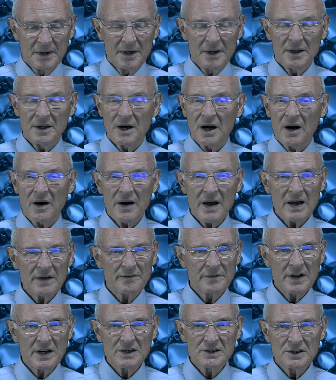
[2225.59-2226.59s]

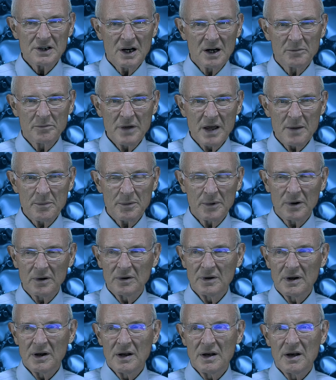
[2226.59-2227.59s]
Adventist young people,
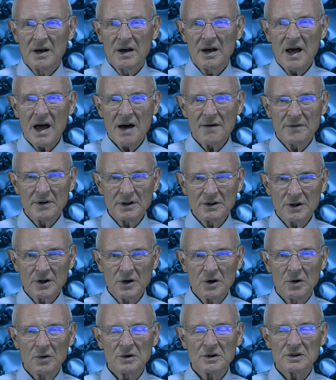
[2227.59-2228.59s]
having to
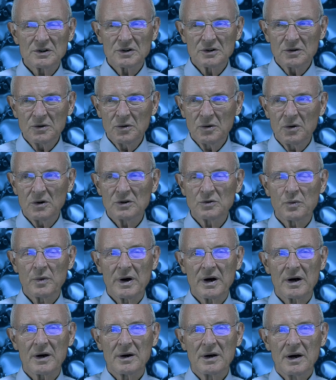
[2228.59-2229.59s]
go to schools
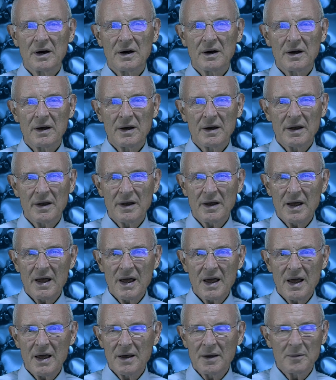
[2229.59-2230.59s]
where
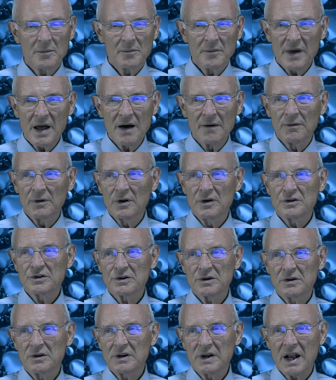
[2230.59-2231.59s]

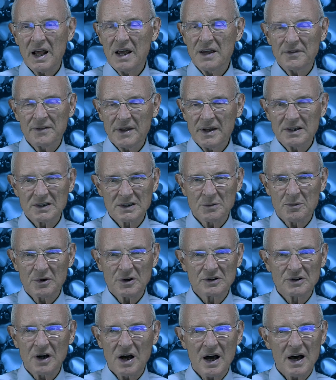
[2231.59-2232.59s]
evolution and atheism are
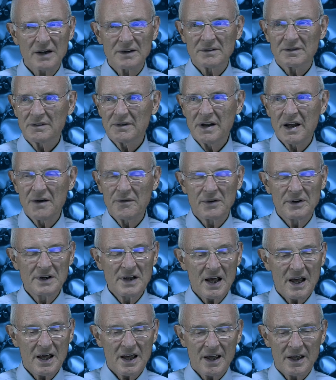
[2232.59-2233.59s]
taught every
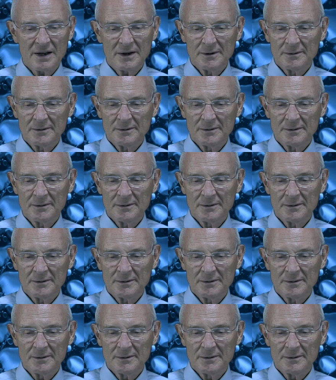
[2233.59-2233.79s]
day,